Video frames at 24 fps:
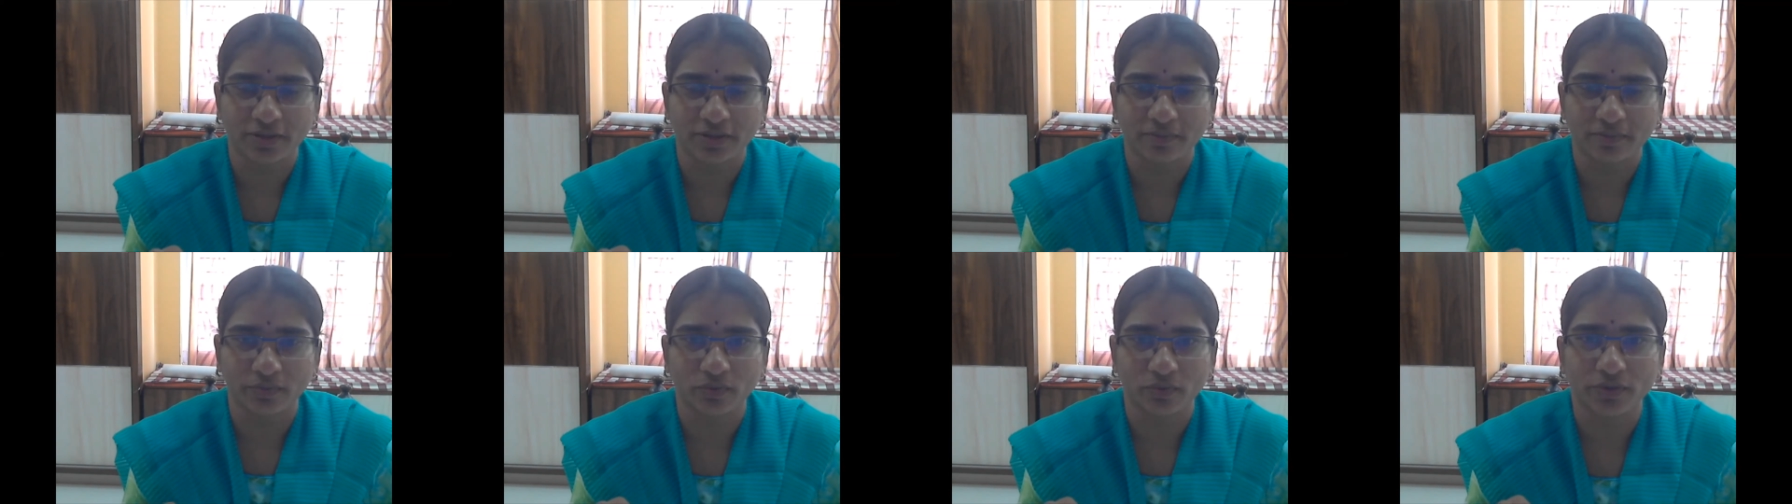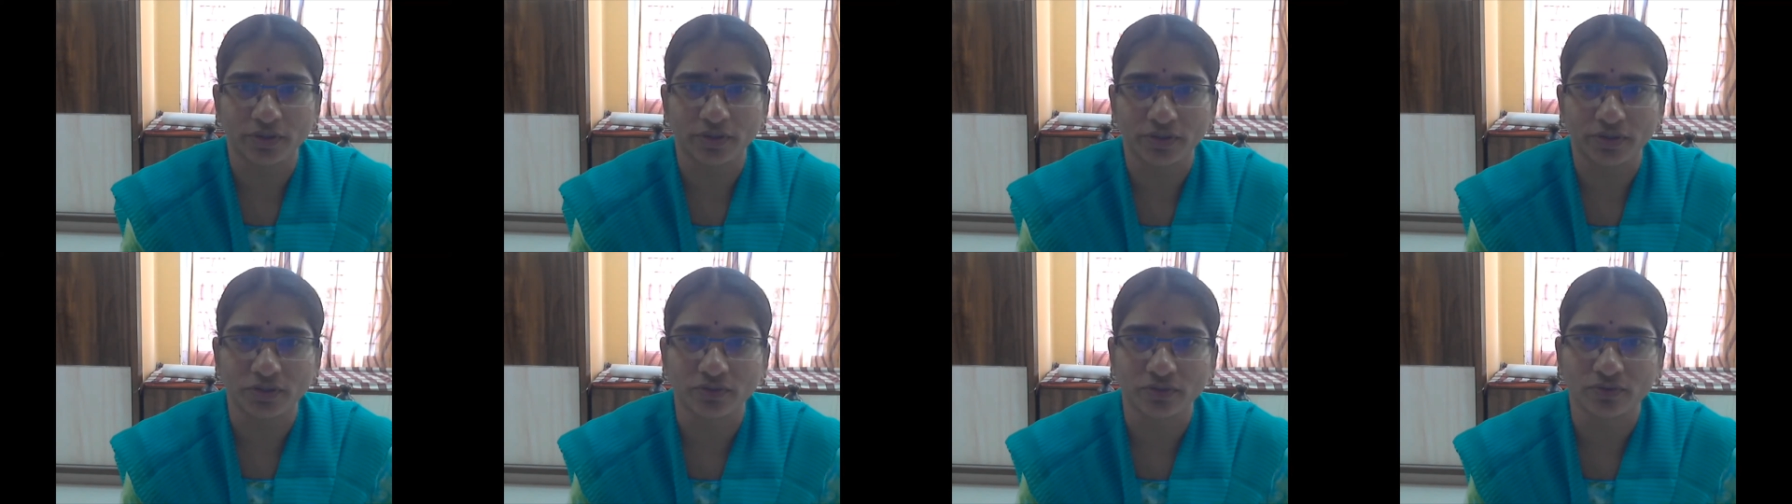am
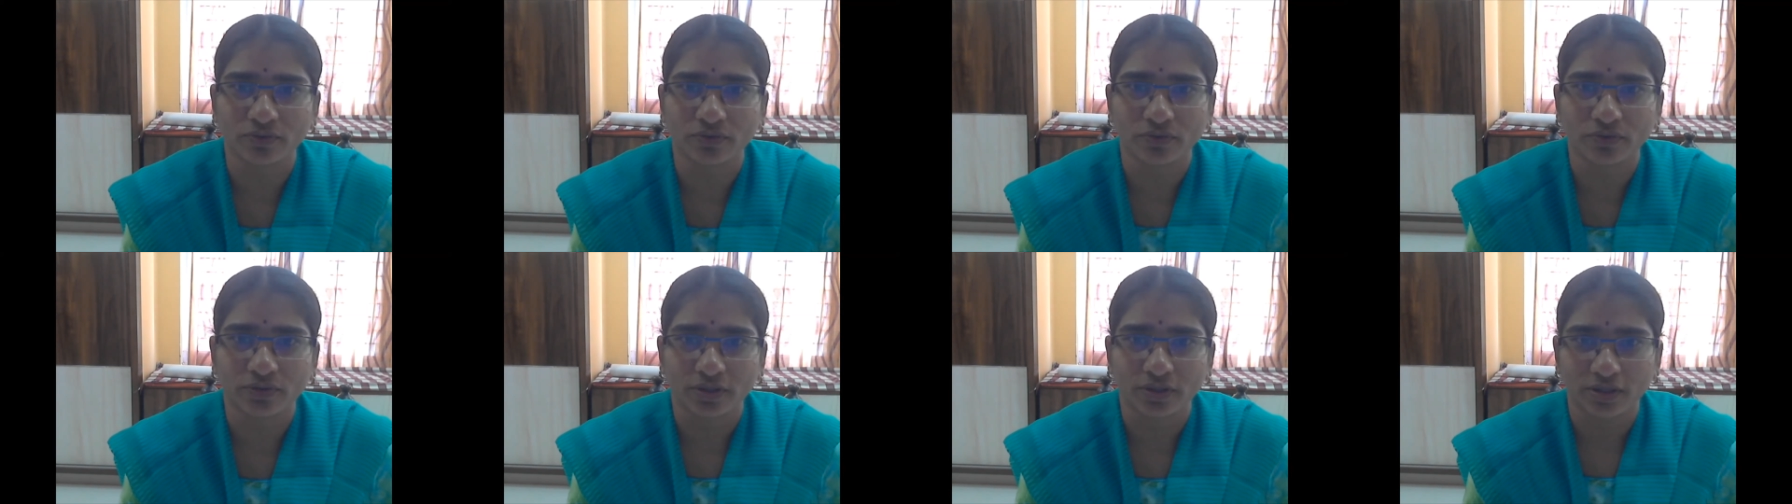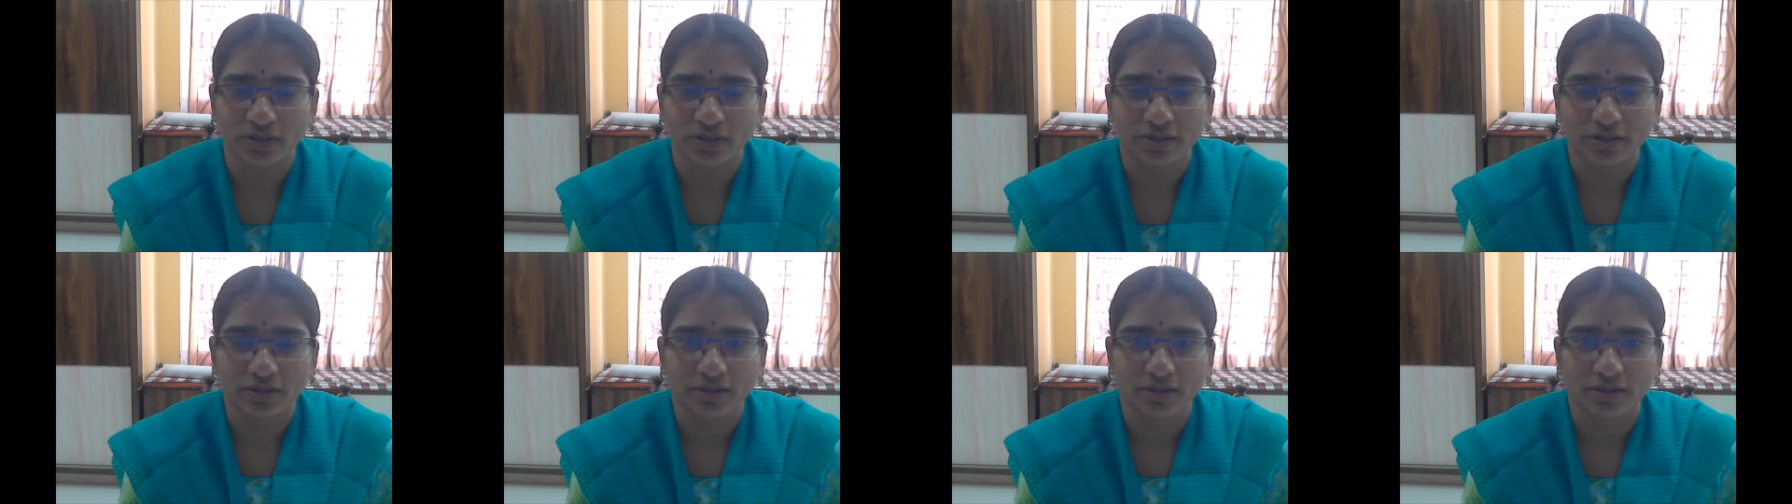going to
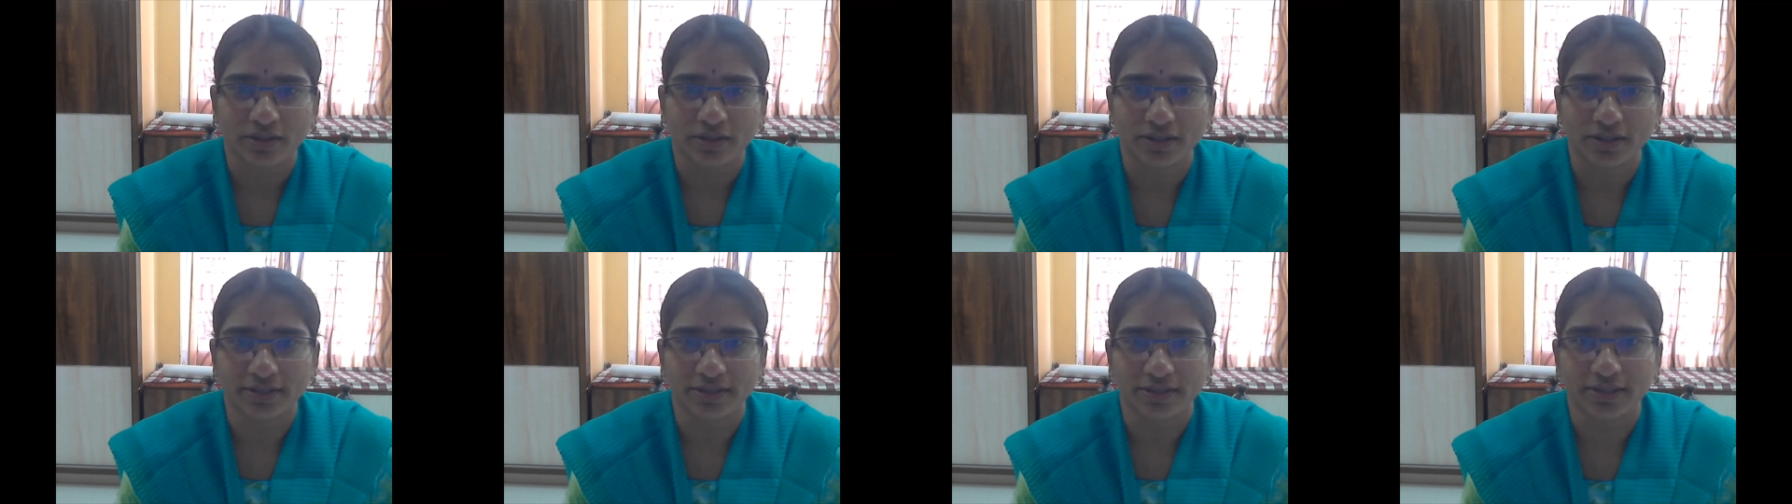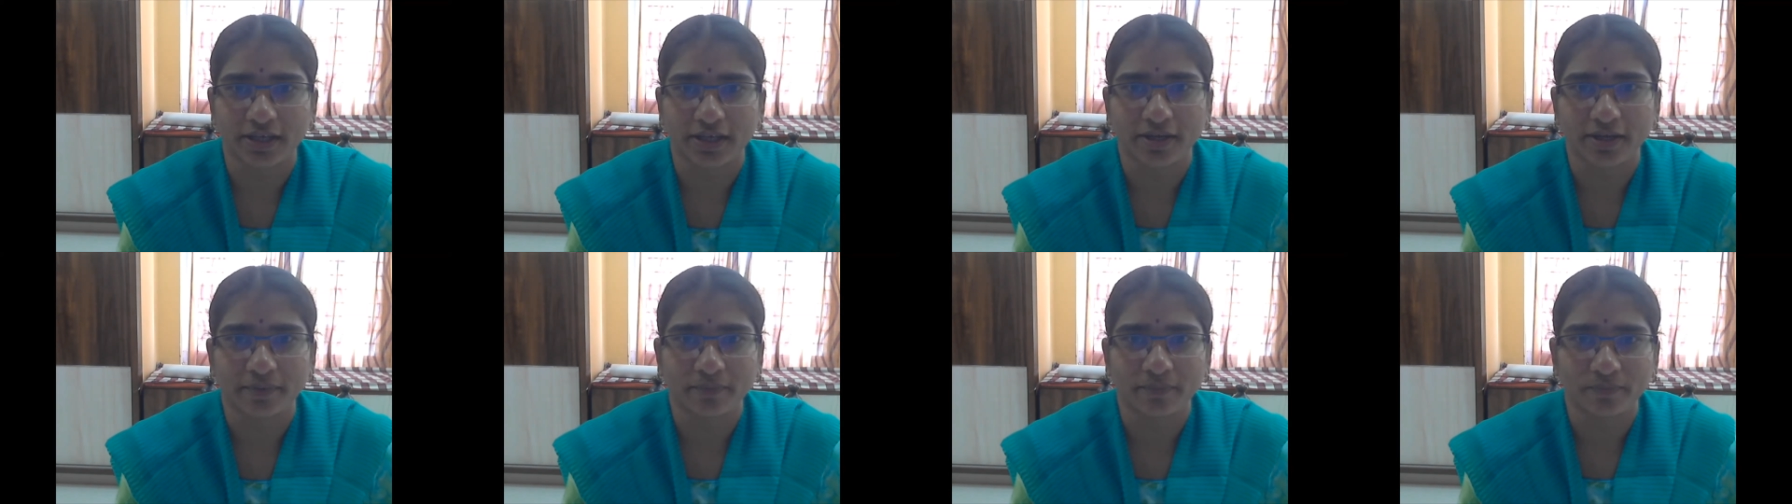
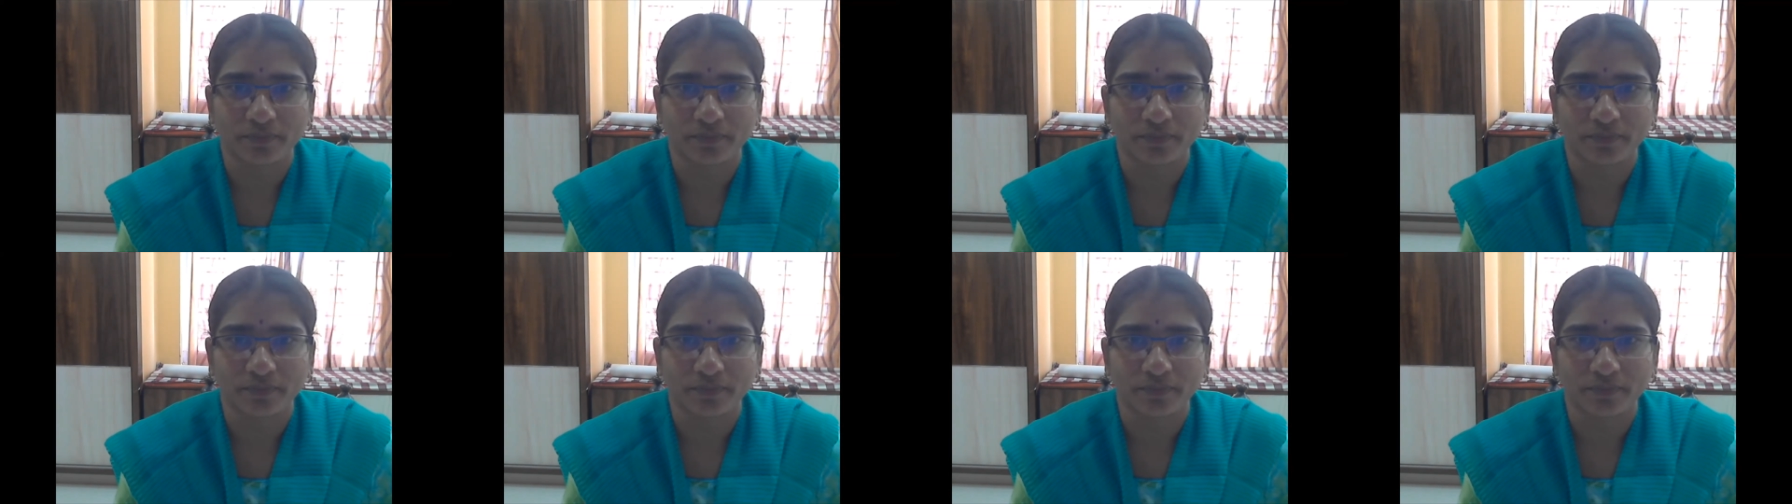say.